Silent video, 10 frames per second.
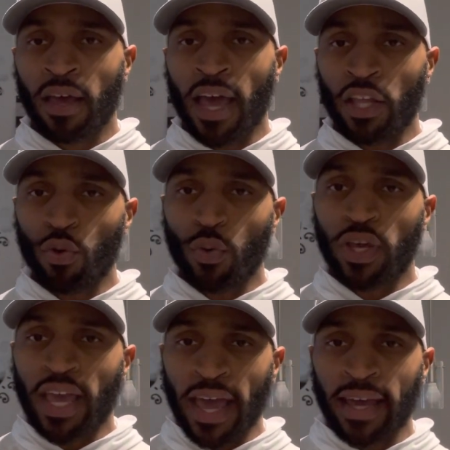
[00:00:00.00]
and you
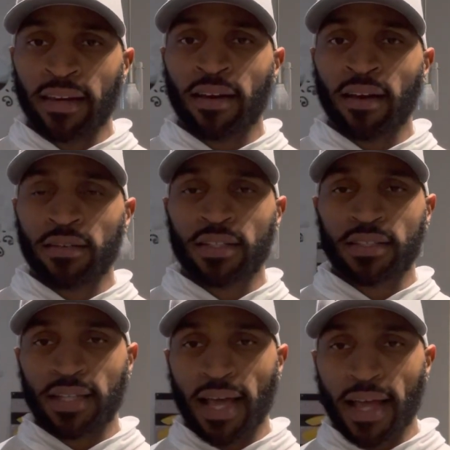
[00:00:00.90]
gain an
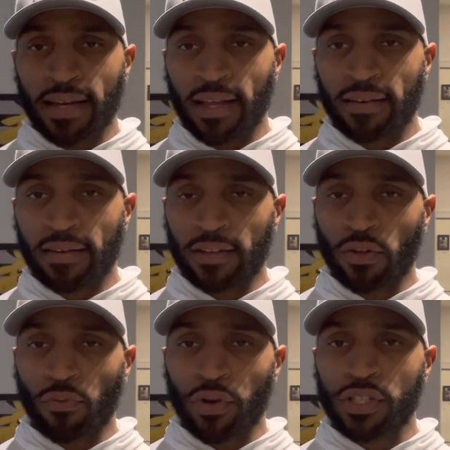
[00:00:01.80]
understanding that
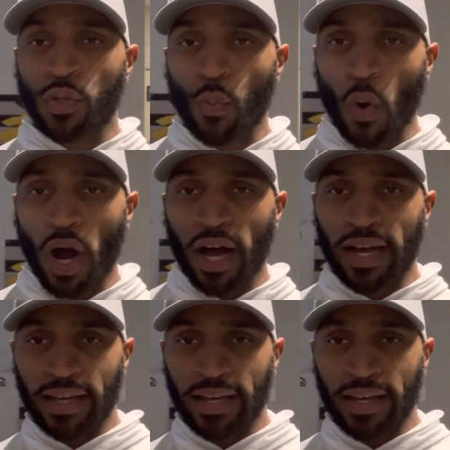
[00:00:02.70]
the reason why